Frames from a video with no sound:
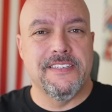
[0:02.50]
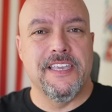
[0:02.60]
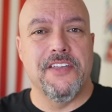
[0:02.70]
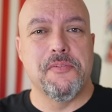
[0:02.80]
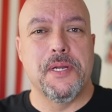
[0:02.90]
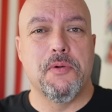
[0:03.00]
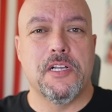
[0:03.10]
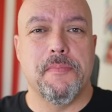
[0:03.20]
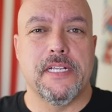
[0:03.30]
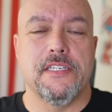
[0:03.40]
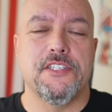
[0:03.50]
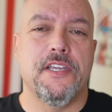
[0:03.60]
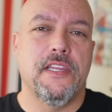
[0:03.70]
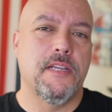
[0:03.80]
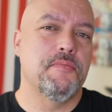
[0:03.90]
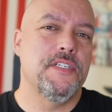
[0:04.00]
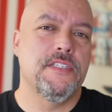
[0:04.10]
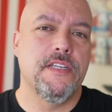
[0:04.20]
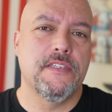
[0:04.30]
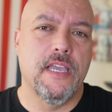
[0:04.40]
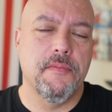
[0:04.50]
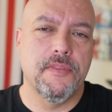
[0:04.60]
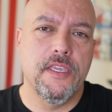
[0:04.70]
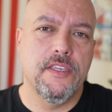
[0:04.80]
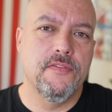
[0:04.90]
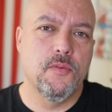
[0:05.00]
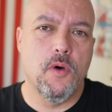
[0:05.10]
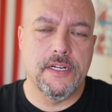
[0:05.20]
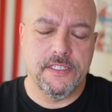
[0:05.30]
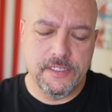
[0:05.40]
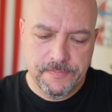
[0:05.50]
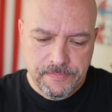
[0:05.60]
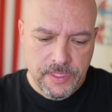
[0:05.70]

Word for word: hey everybody, welcome back to the channel. I appreciate your time. Thank you for watching.